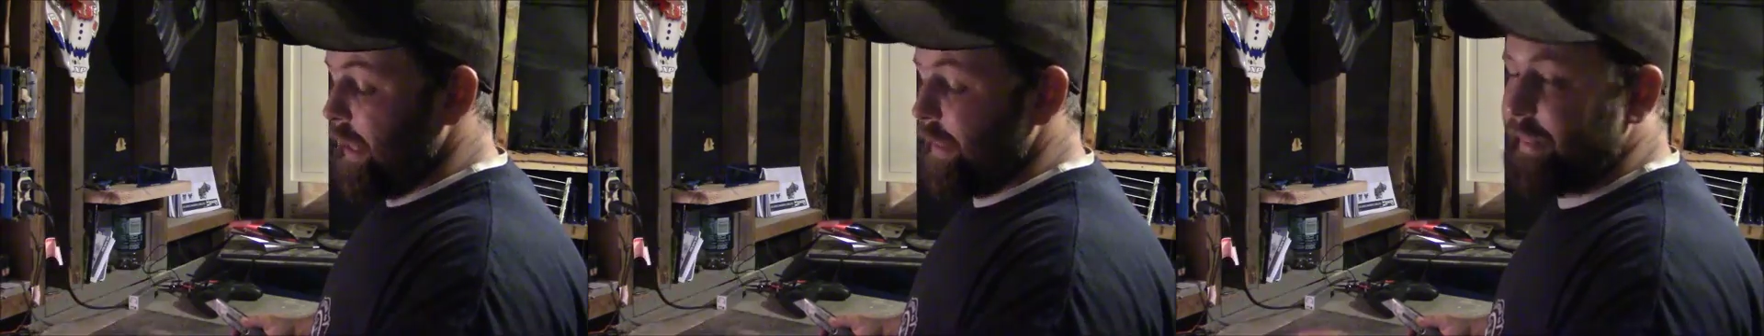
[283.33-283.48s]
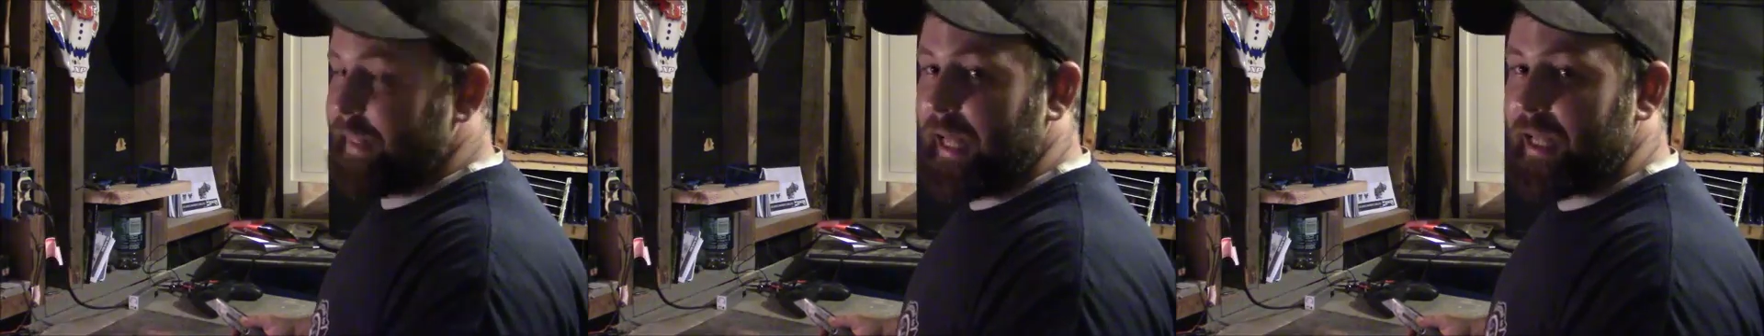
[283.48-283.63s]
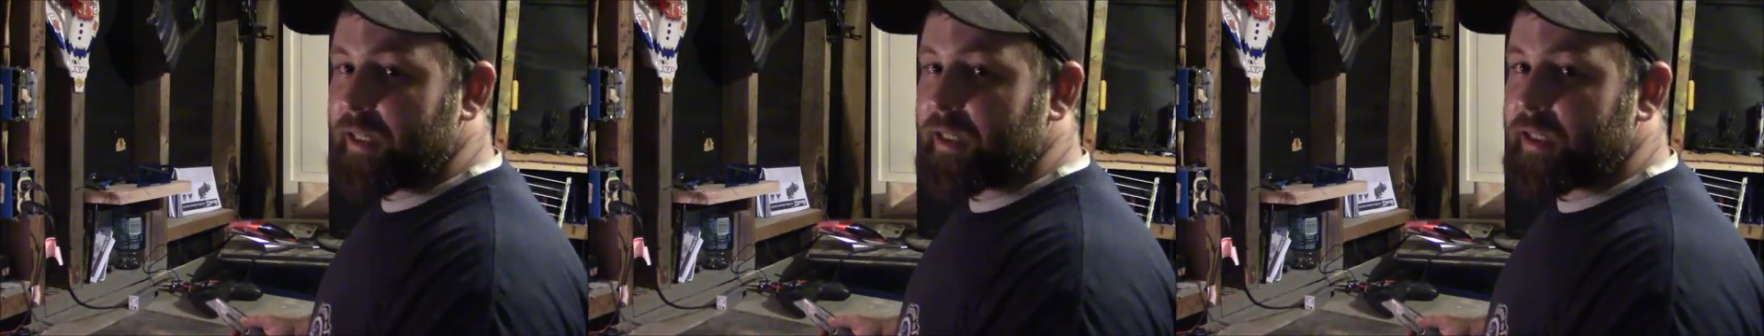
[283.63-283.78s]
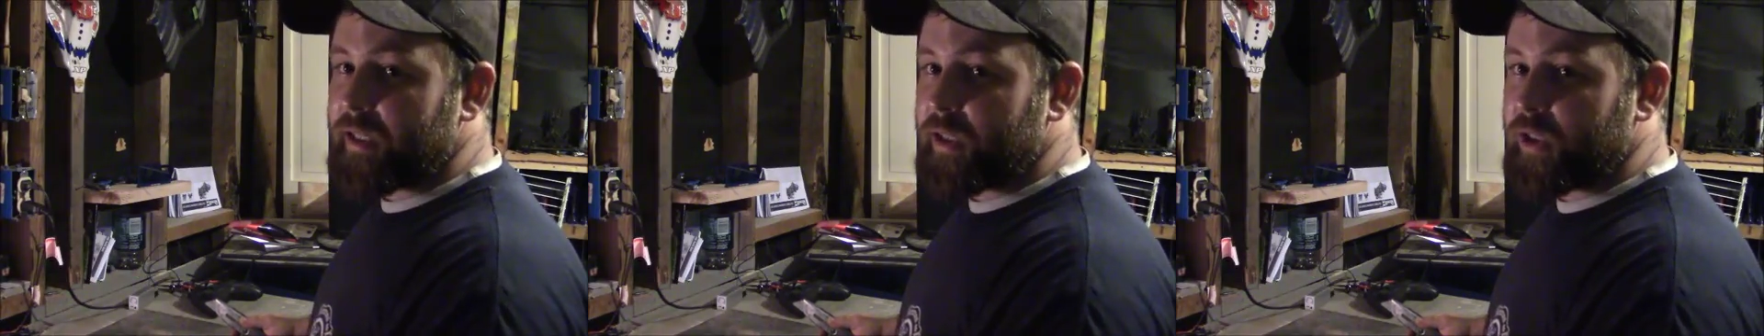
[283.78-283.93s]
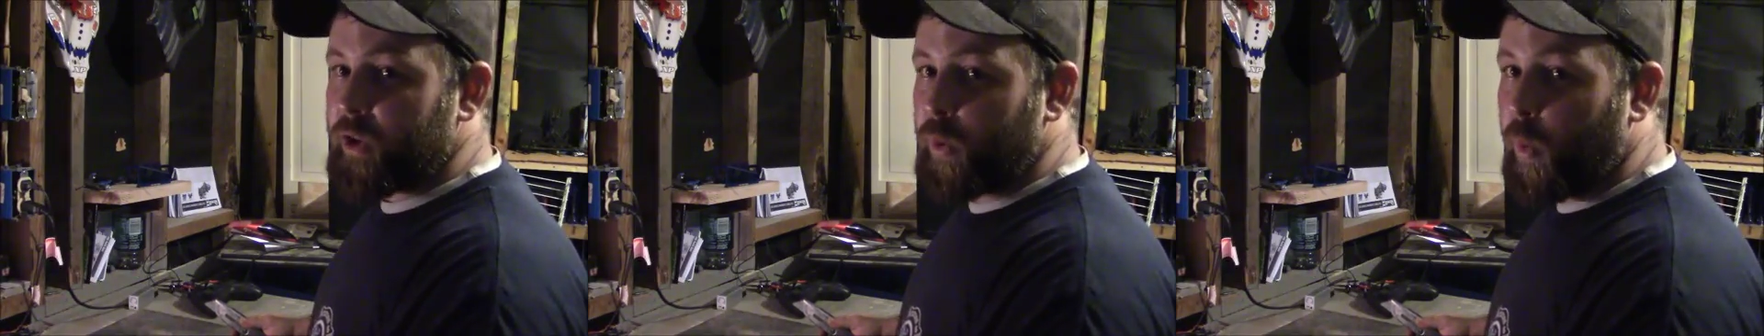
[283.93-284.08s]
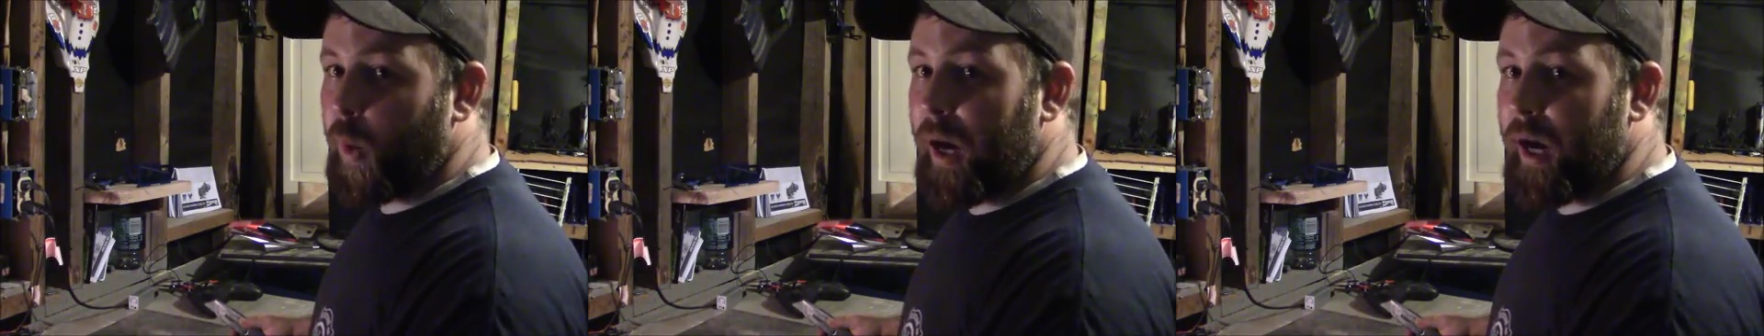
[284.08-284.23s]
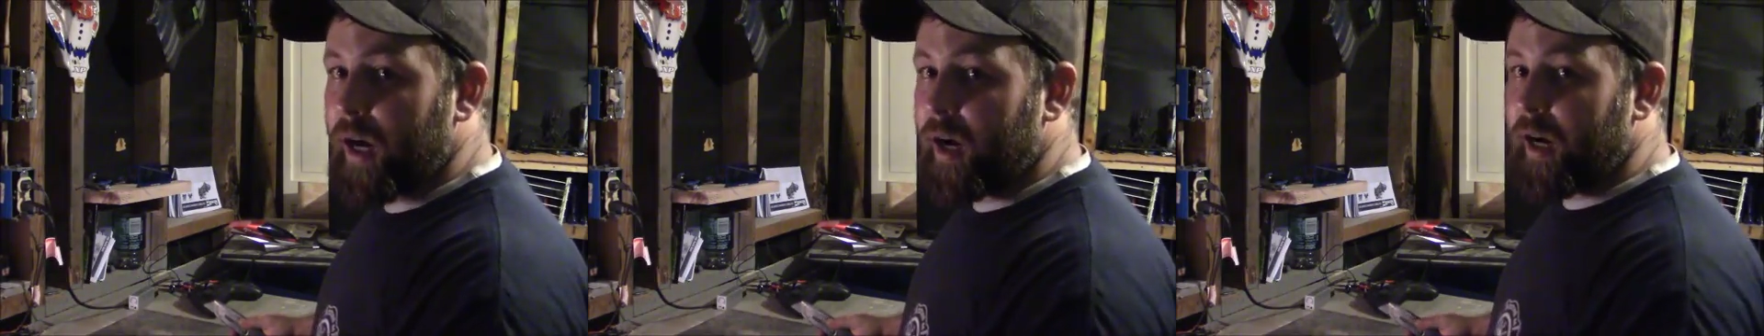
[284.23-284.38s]
That sensor
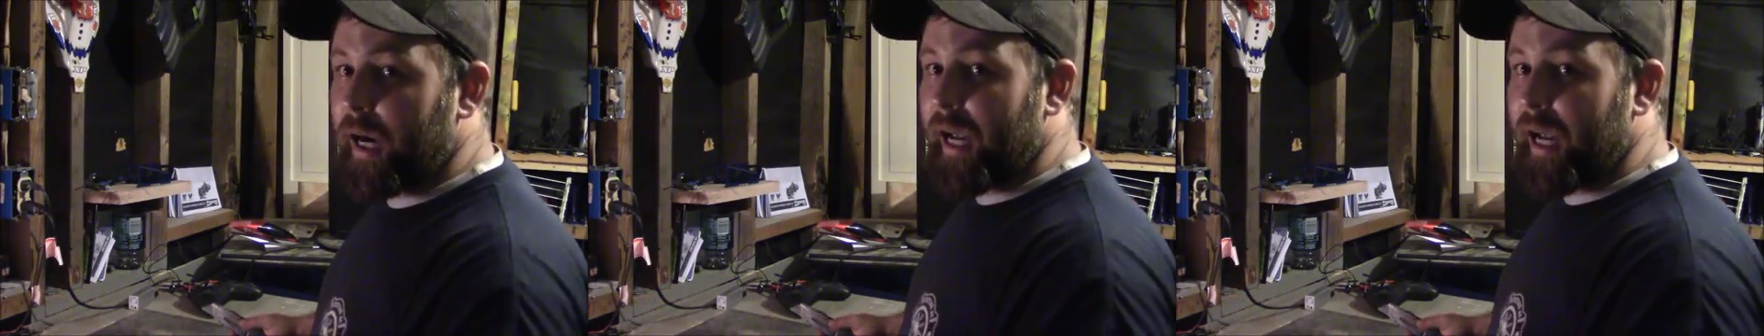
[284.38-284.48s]
wire